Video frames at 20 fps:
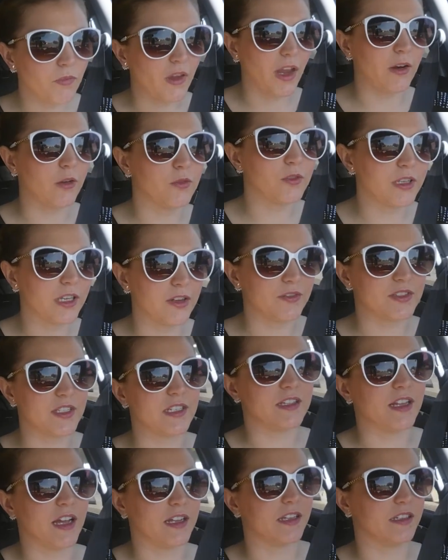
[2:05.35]
don't think I've
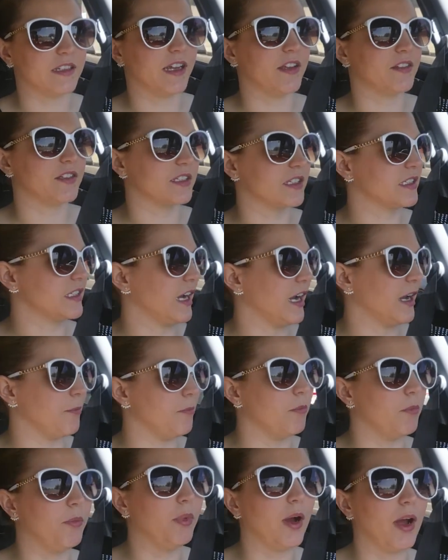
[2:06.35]
seen that yet this
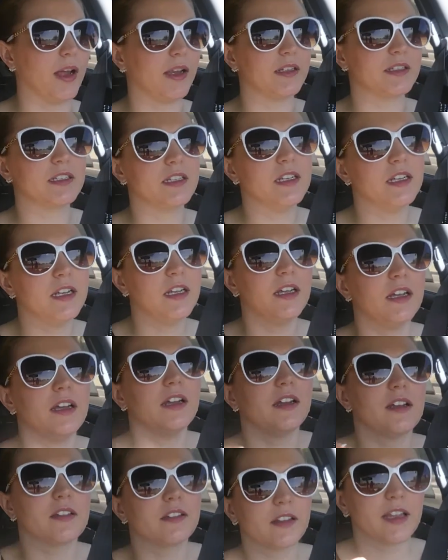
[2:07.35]
time, but
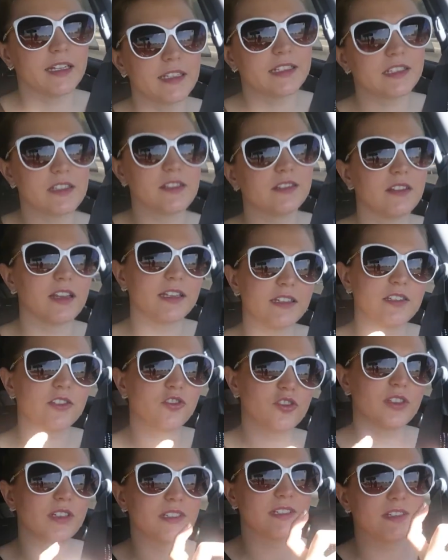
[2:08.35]

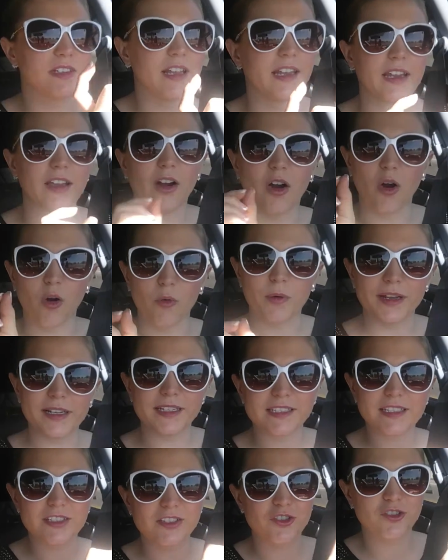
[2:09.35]
let's just like
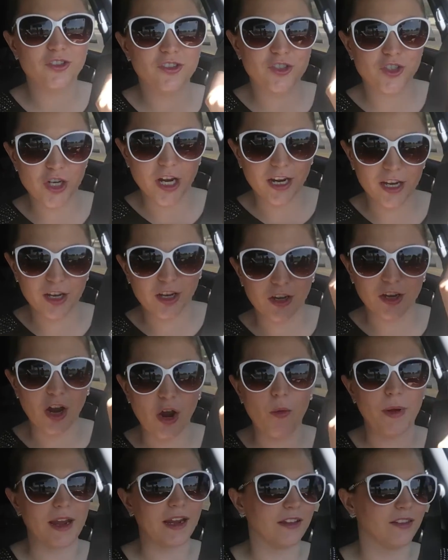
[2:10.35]
always check
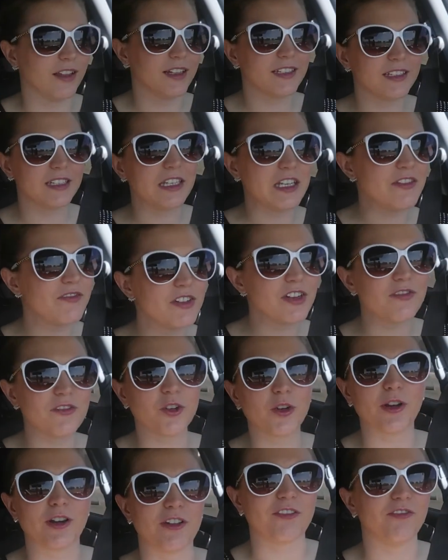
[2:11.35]
going. Even if
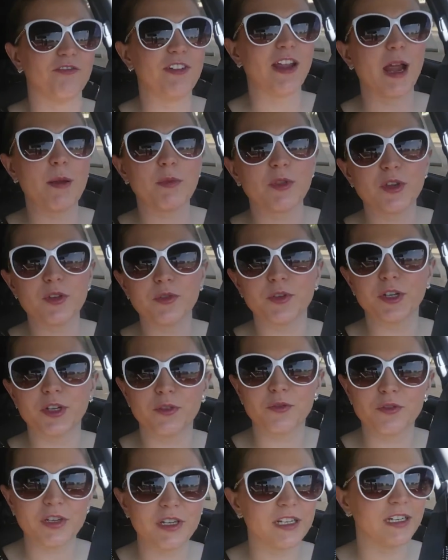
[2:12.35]
you're at a family
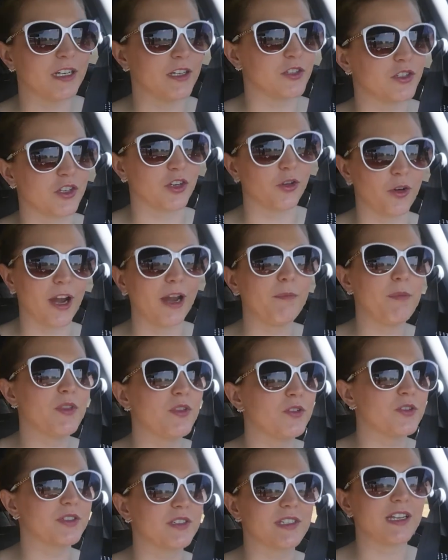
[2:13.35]
reunion and it's your
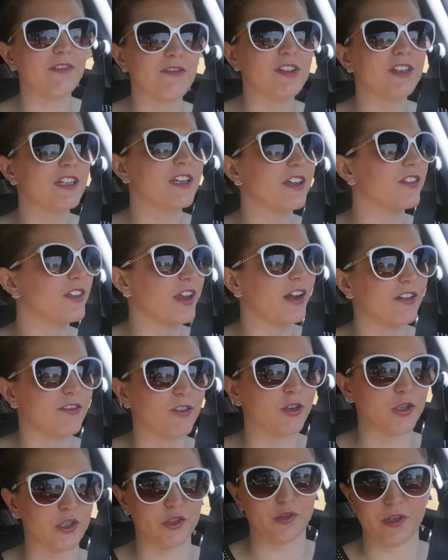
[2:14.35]
grandmother's 70th
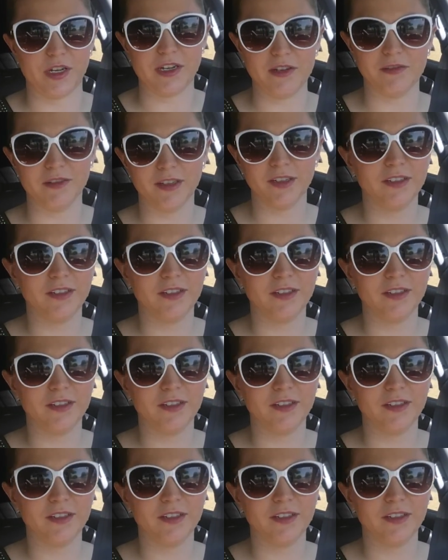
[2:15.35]
anniversary.